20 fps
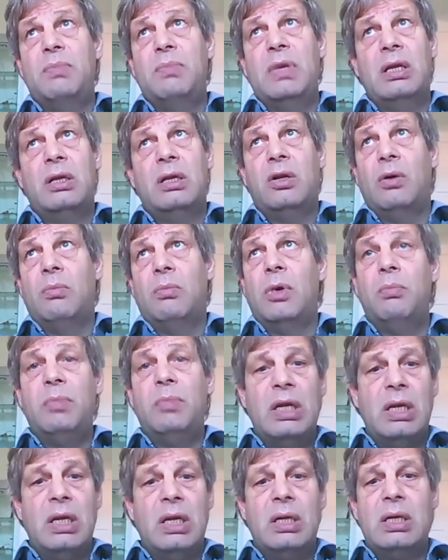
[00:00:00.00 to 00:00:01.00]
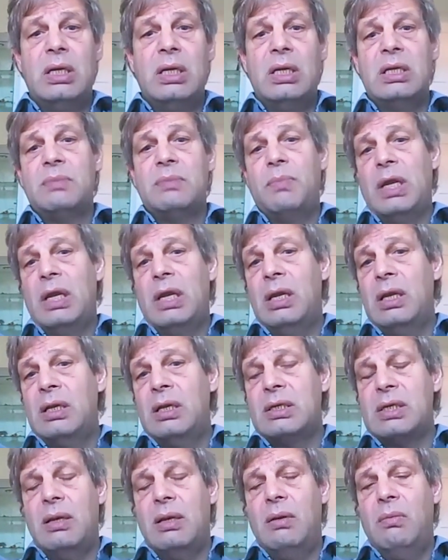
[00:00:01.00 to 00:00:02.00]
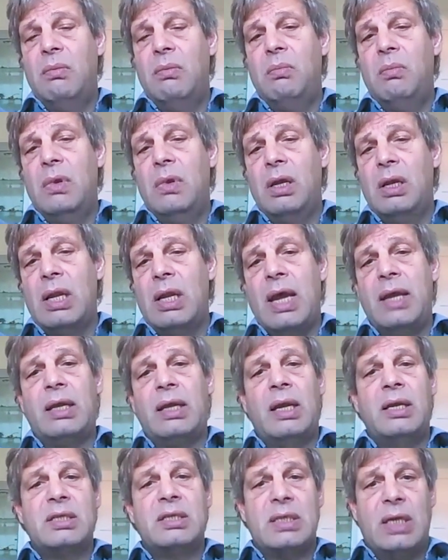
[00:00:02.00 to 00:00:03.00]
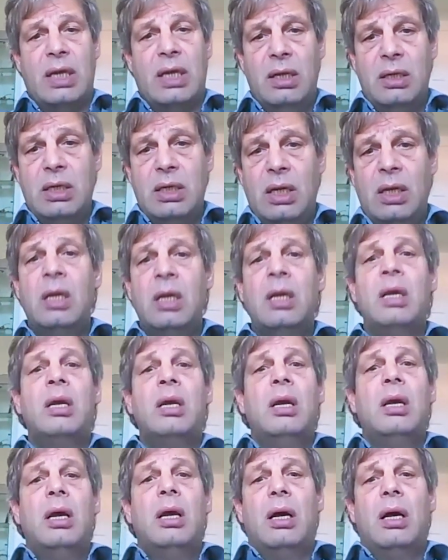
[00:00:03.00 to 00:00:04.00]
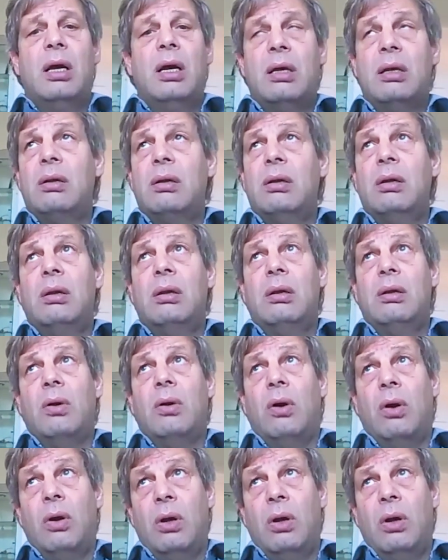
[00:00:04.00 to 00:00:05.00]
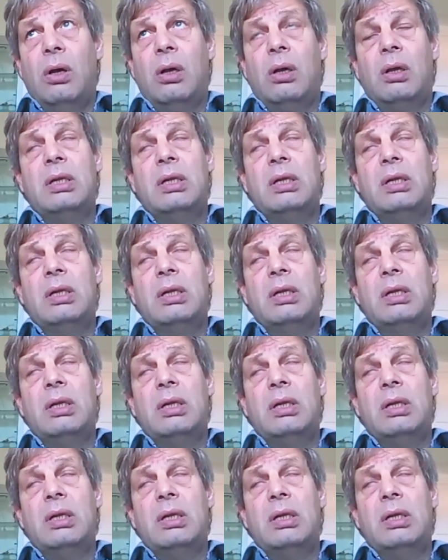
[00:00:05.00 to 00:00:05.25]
be it comorbidities, be it like anxiety, or